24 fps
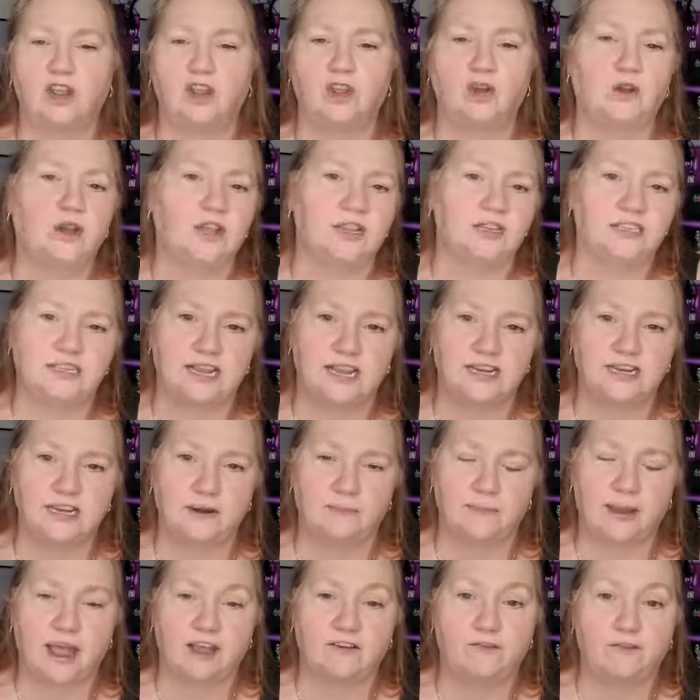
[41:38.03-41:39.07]
you can send
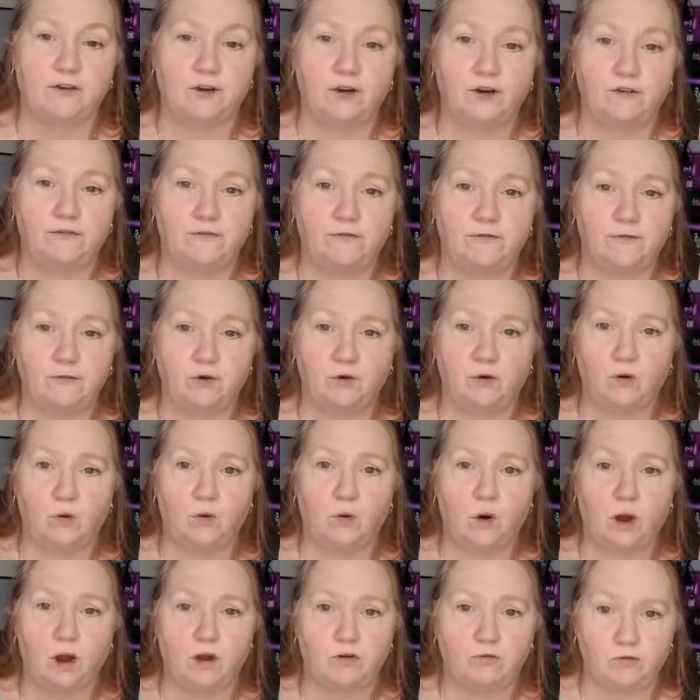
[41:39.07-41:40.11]
it back for a
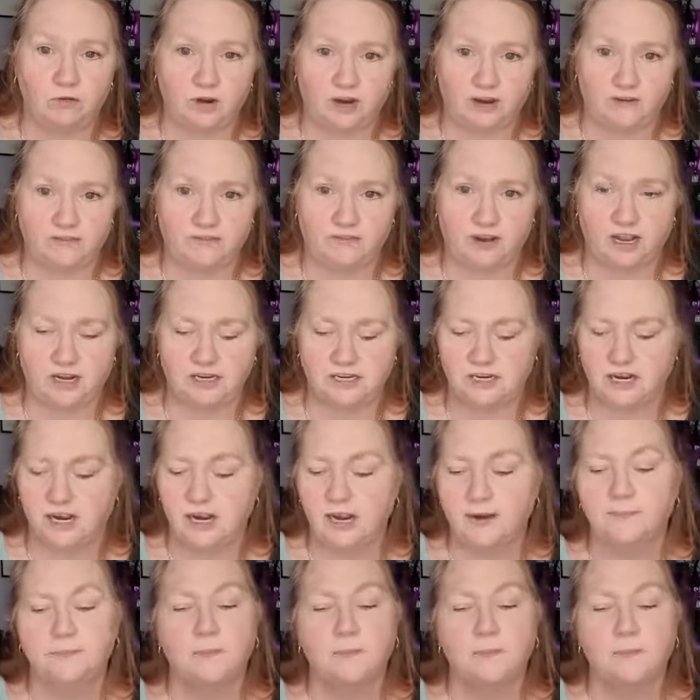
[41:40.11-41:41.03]
full refund.